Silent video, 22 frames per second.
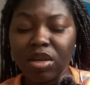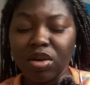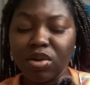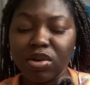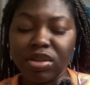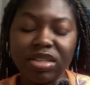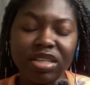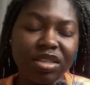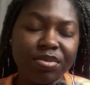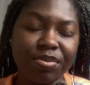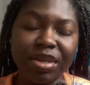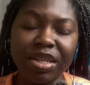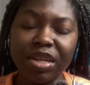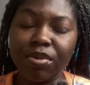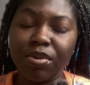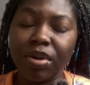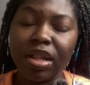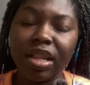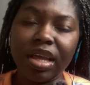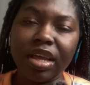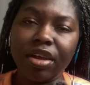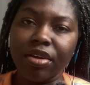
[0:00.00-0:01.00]
because it's been a
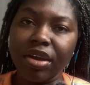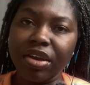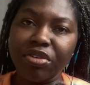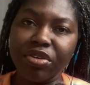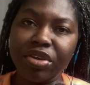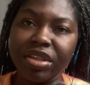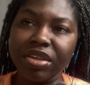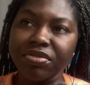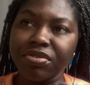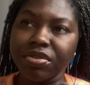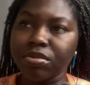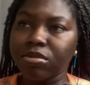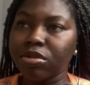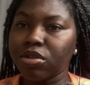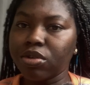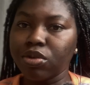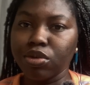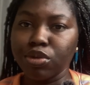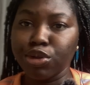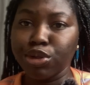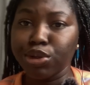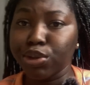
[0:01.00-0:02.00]
while I graduated from
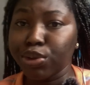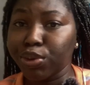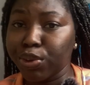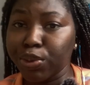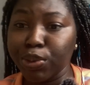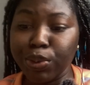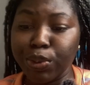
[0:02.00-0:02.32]
school. So